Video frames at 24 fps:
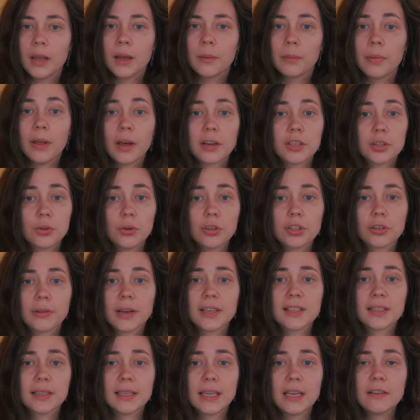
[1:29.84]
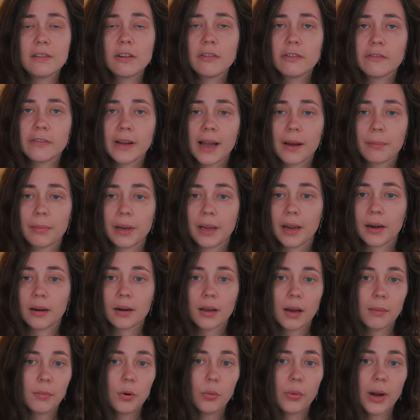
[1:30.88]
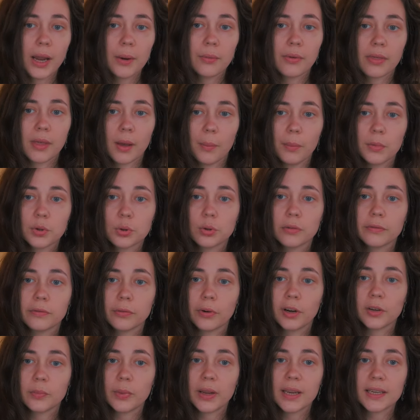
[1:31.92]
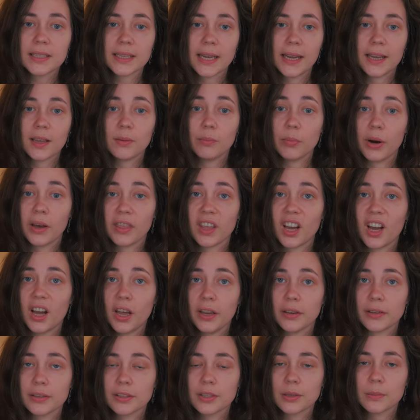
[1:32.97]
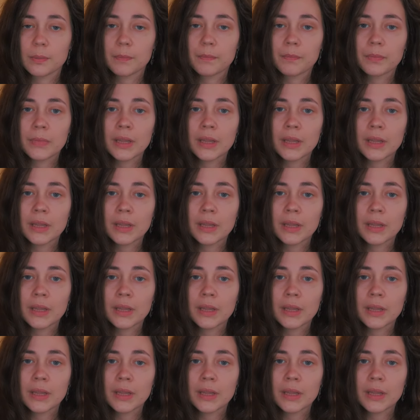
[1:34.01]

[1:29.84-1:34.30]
but that she also has to leave her family and come away with them to avoid being taken by the hunt.